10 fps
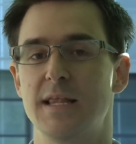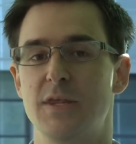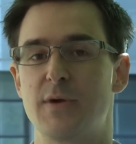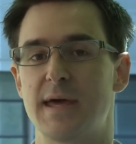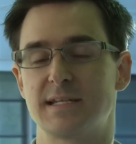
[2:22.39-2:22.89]

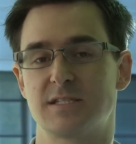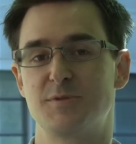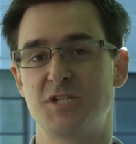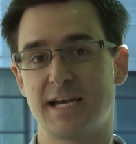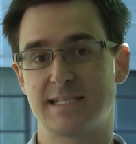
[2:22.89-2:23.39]
you get
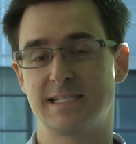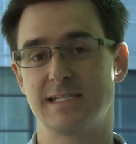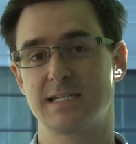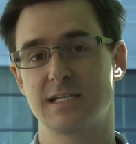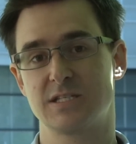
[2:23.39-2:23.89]

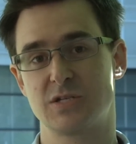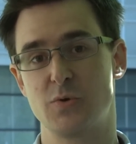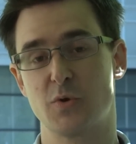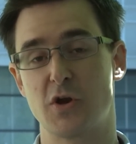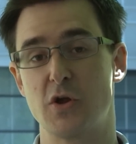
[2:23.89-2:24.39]
subjected
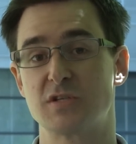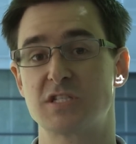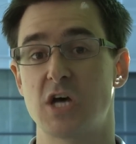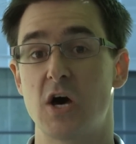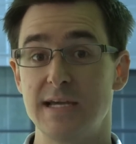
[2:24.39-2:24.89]
to what are known as
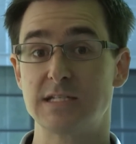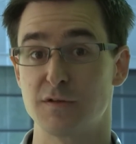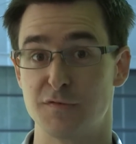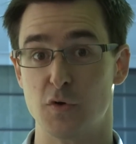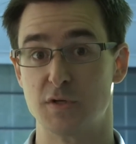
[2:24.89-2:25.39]

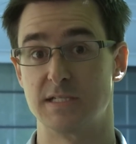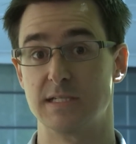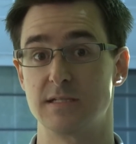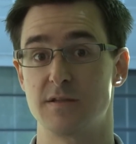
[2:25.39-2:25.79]
tidal forces.